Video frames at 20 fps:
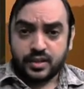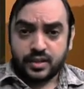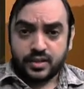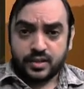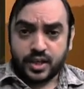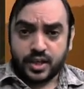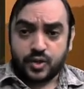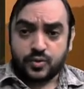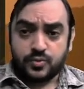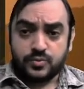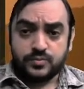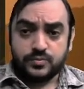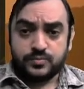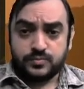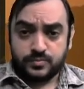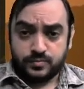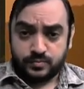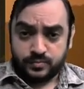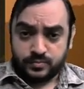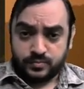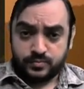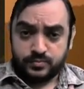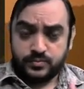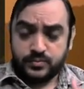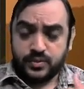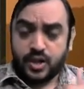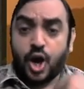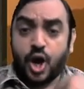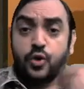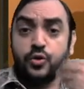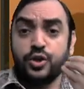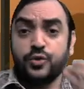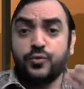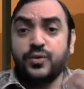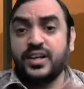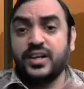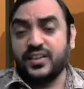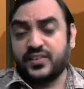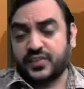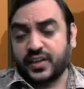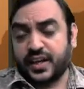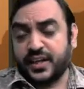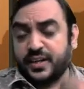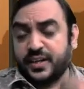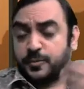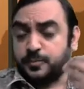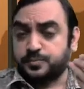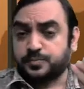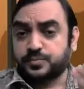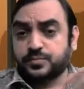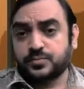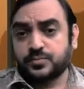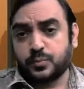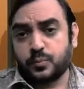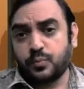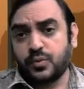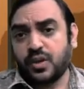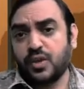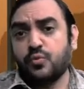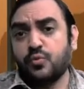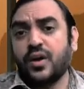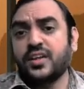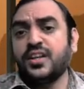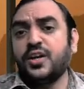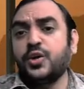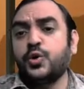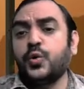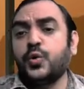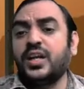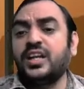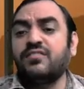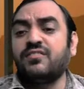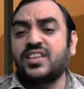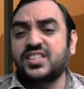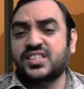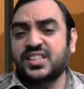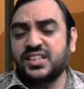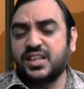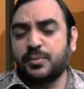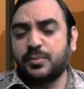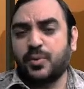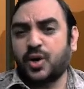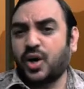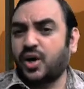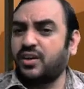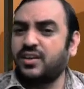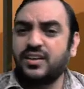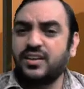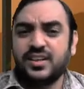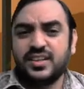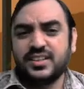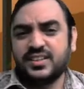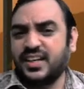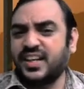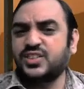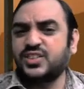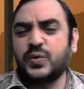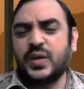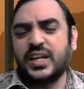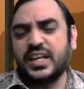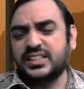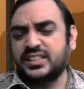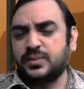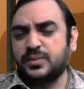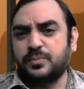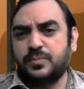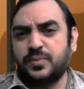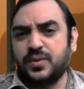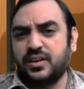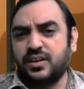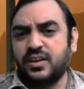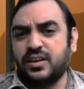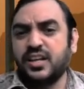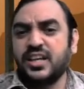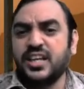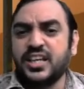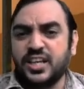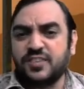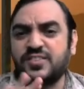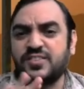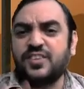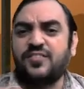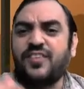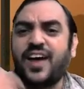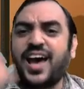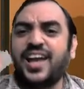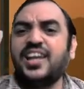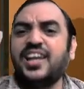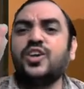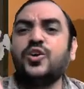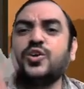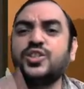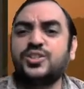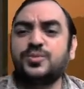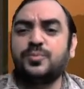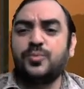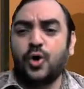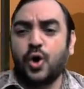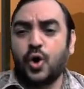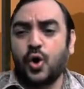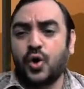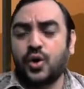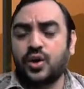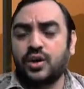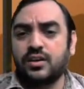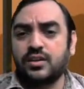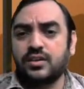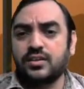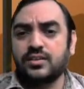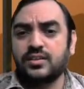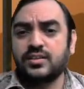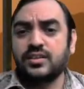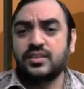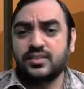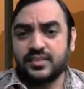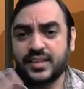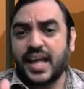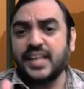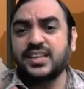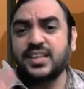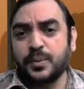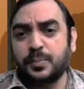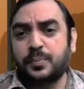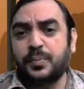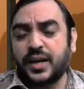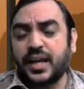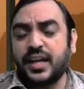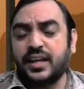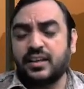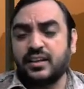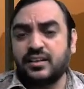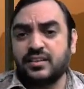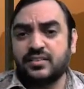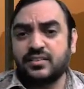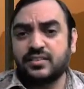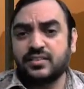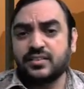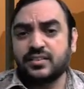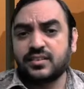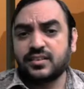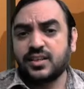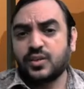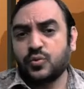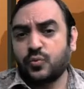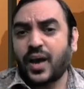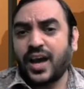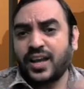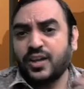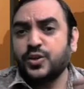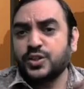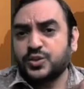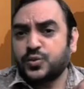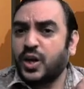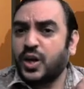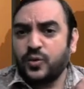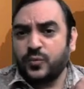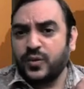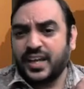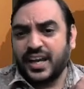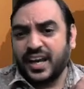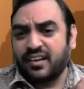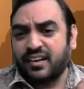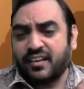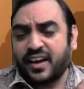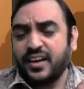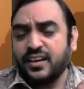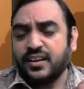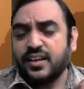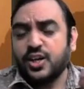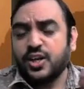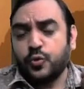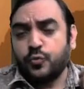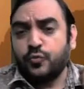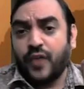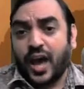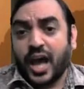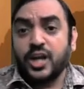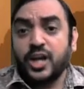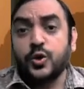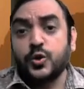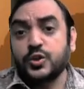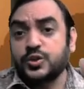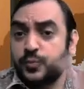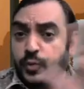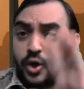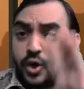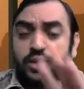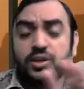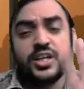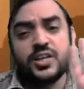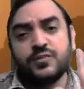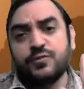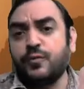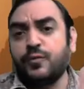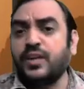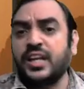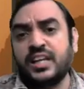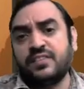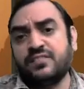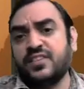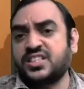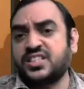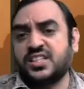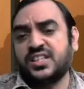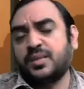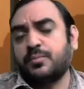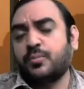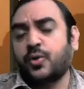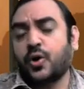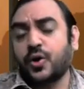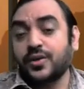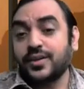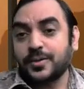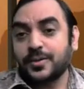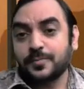Now, how do we decide whether to invest in the bond that is very simple. If the value is more than the price, value is what we get, right? Value is more, we will invest in the bond.